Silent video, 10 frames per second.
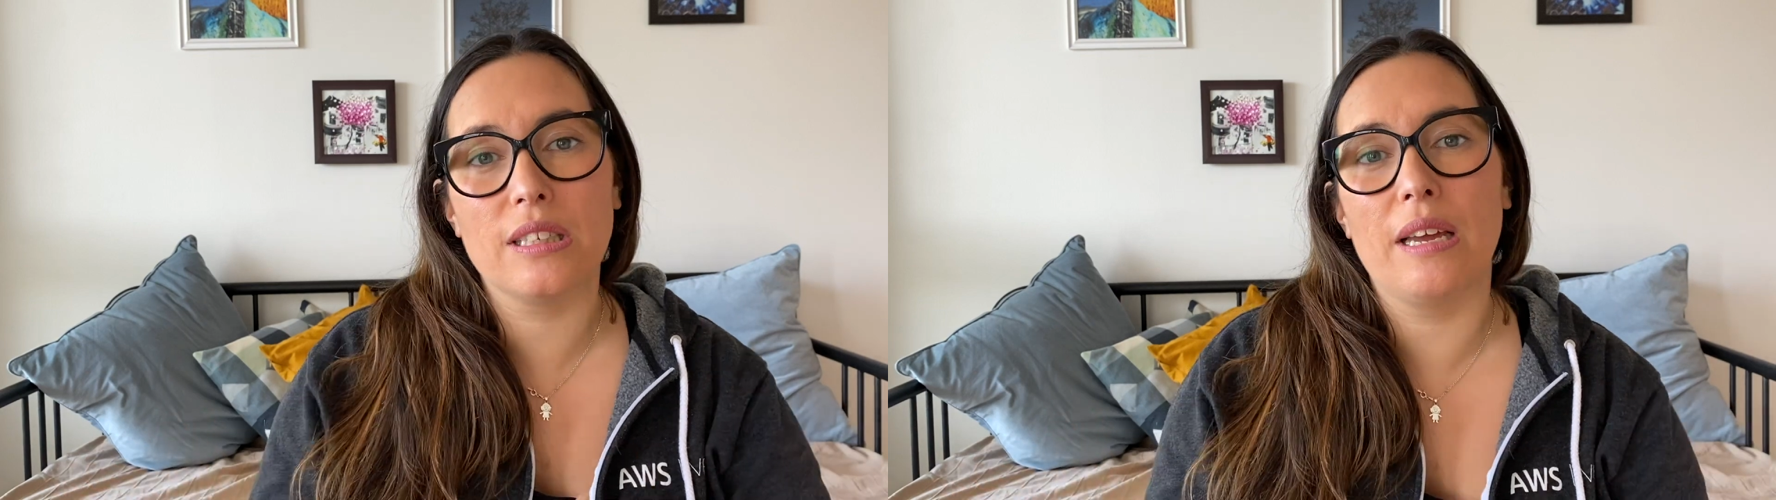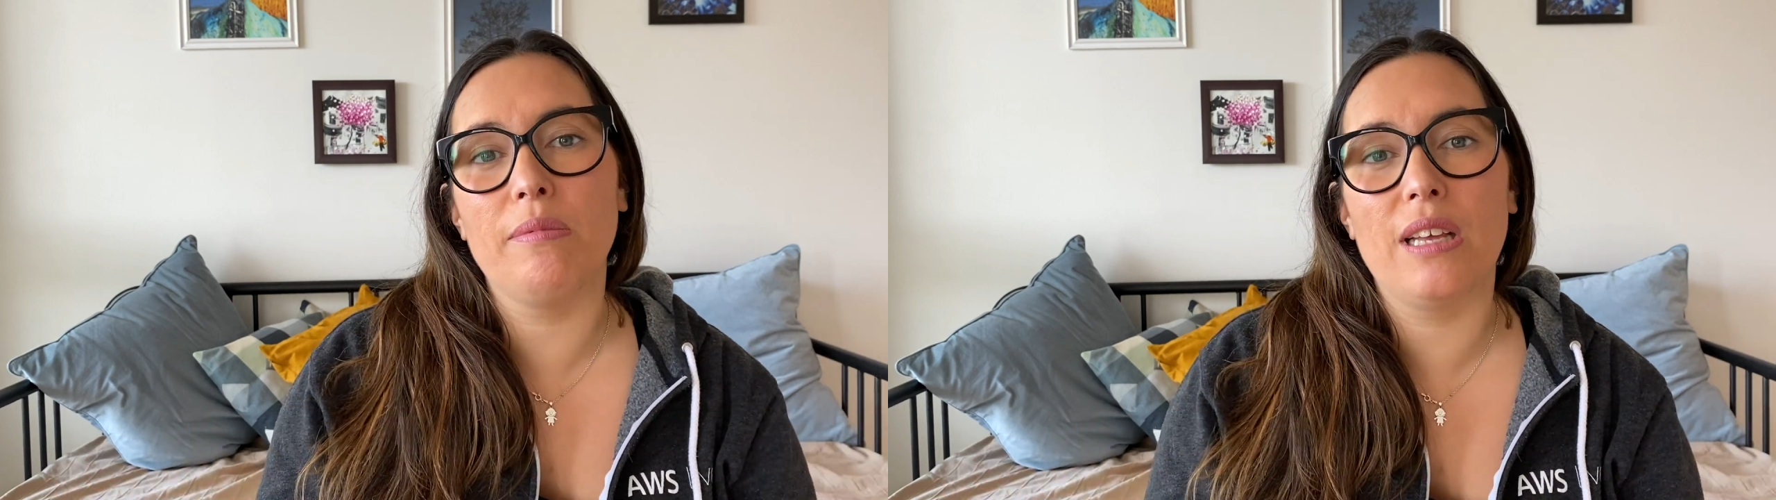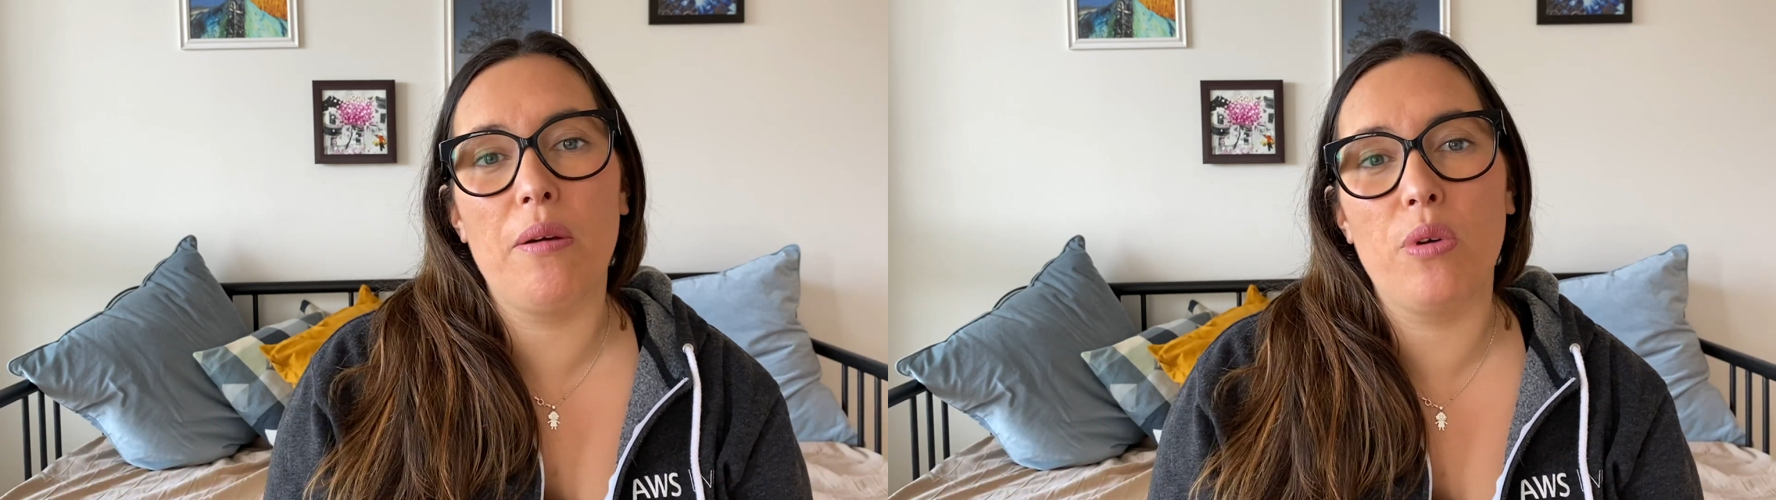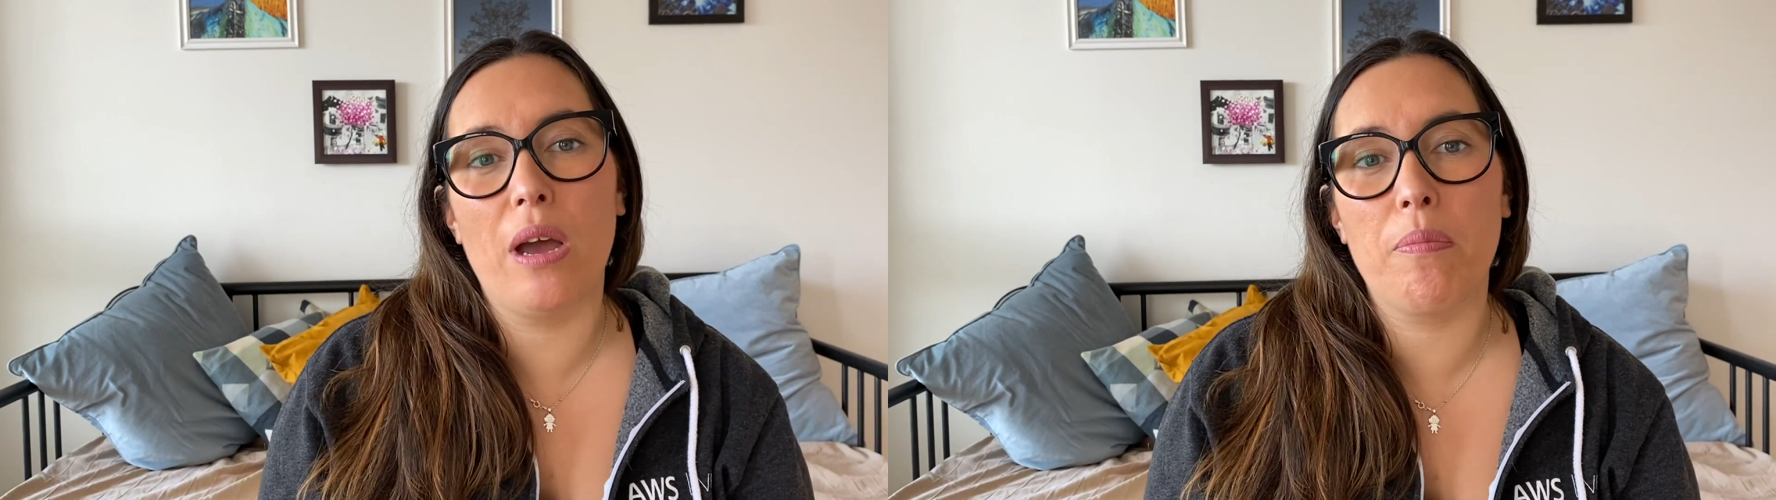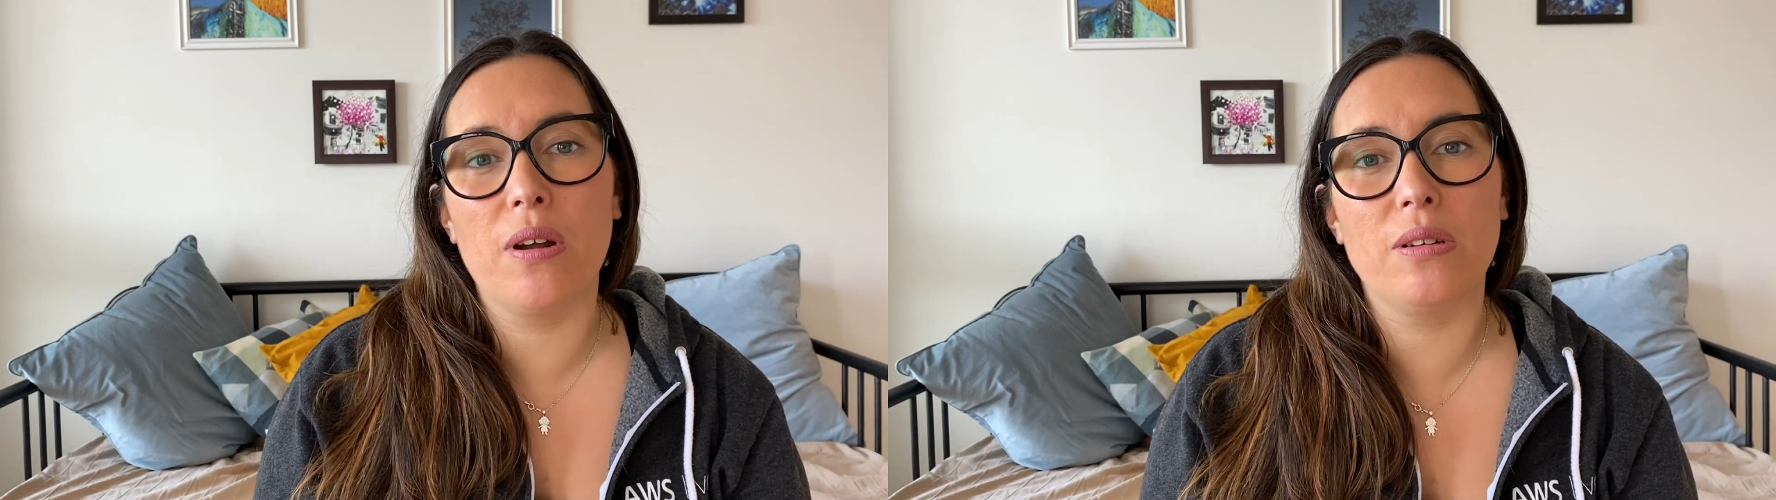same time we
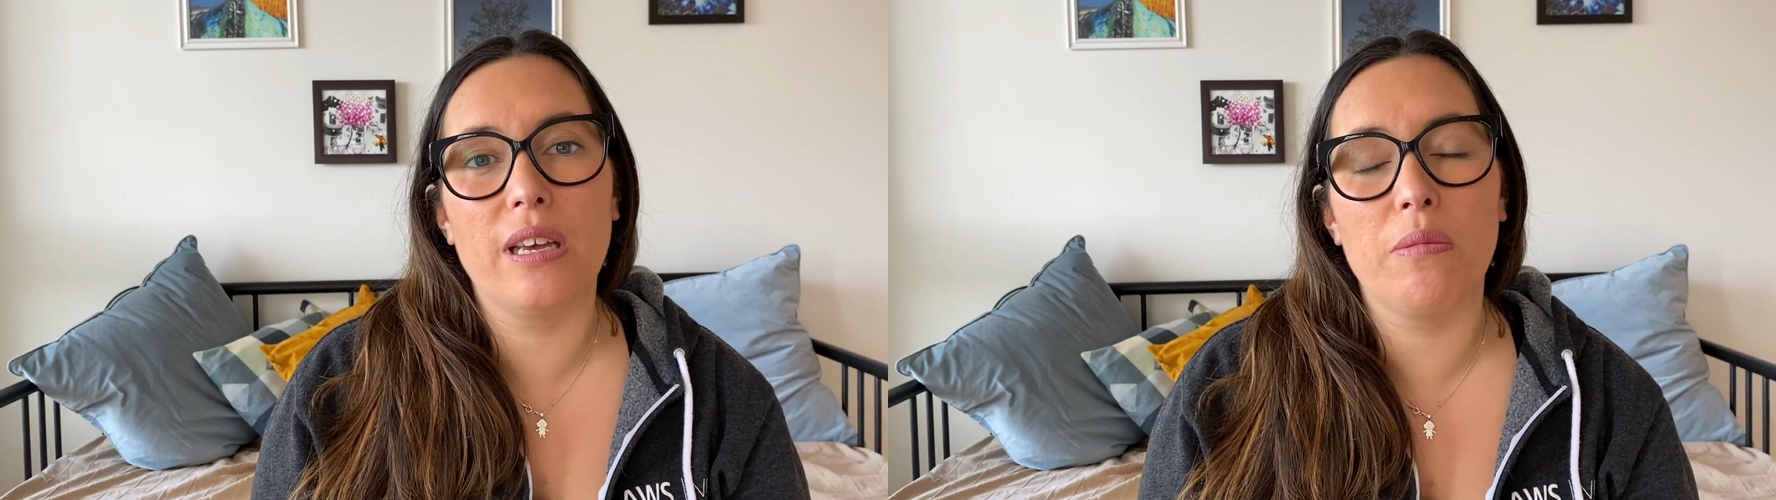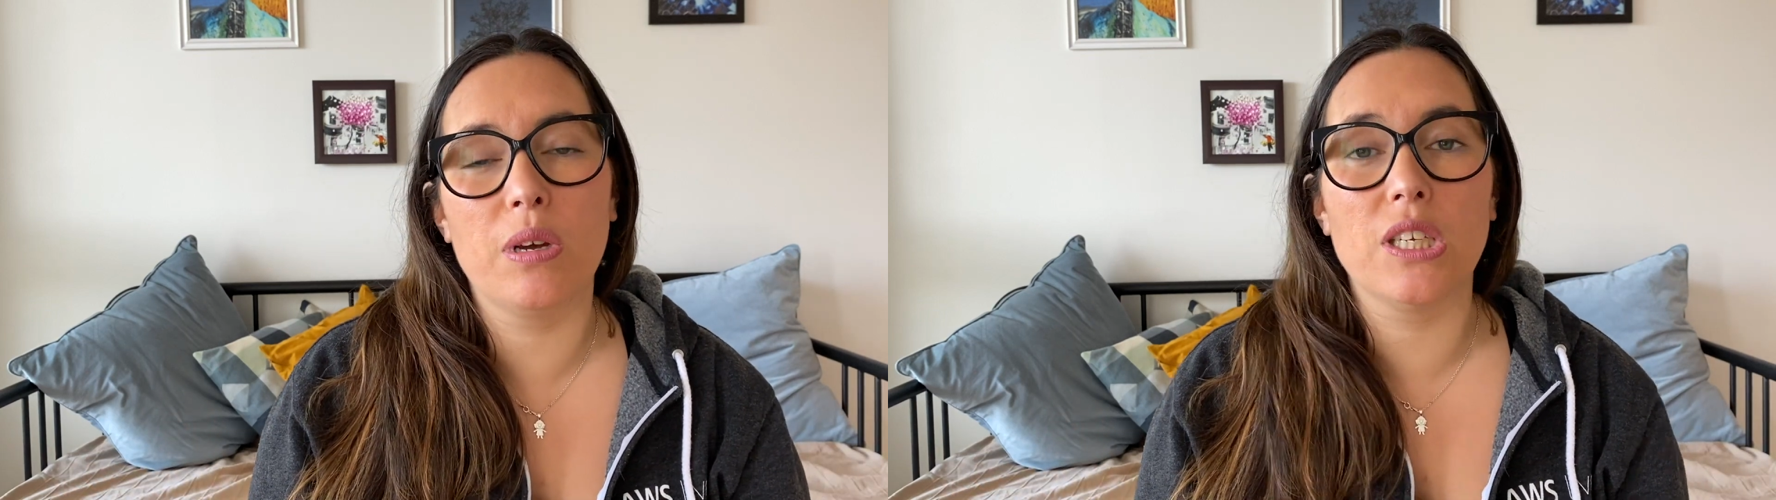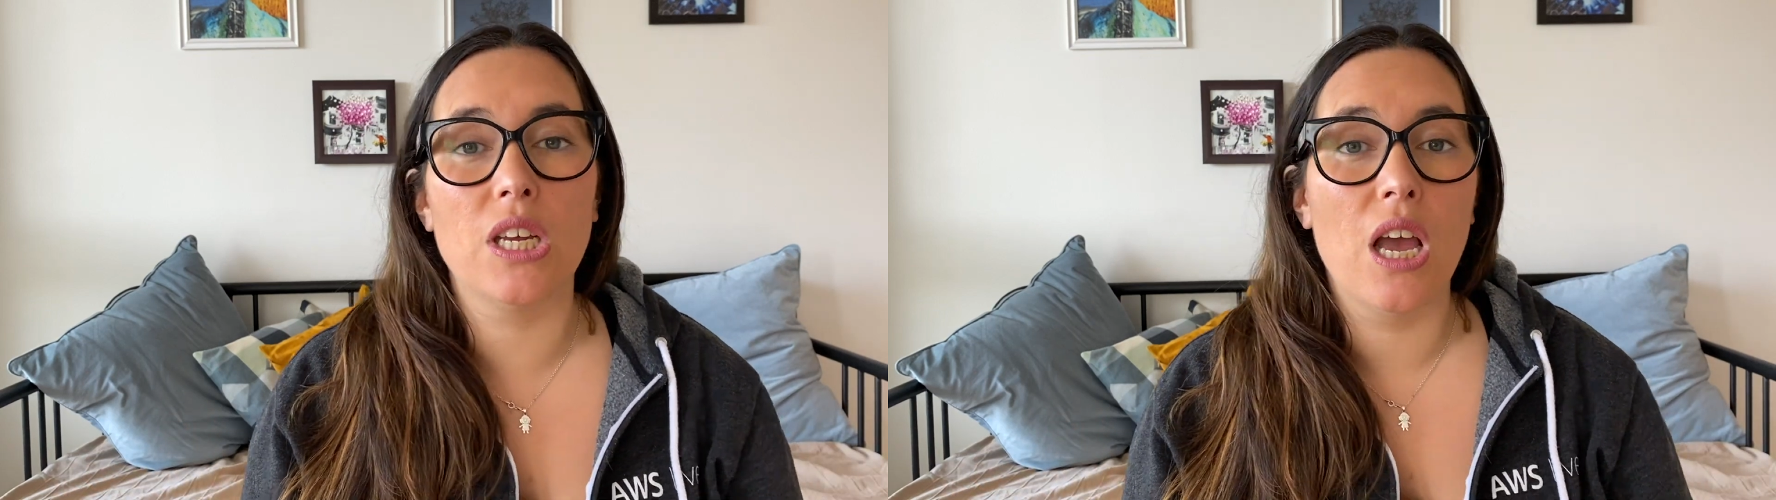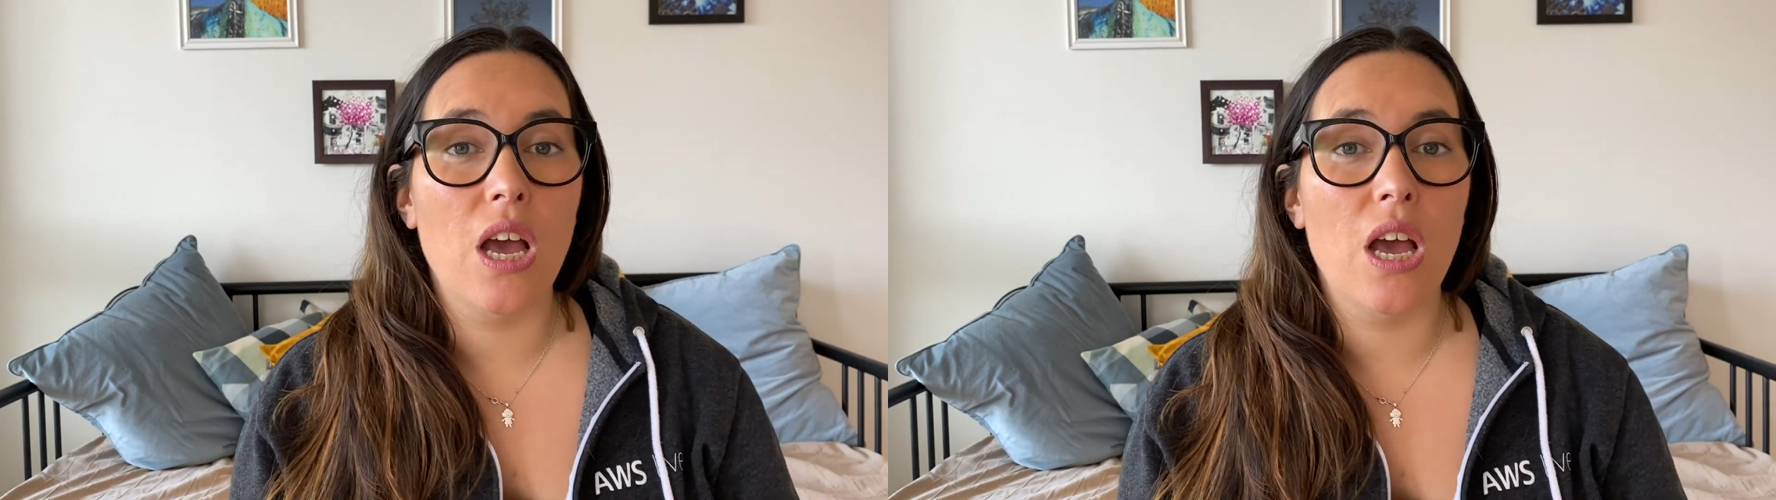upload the image,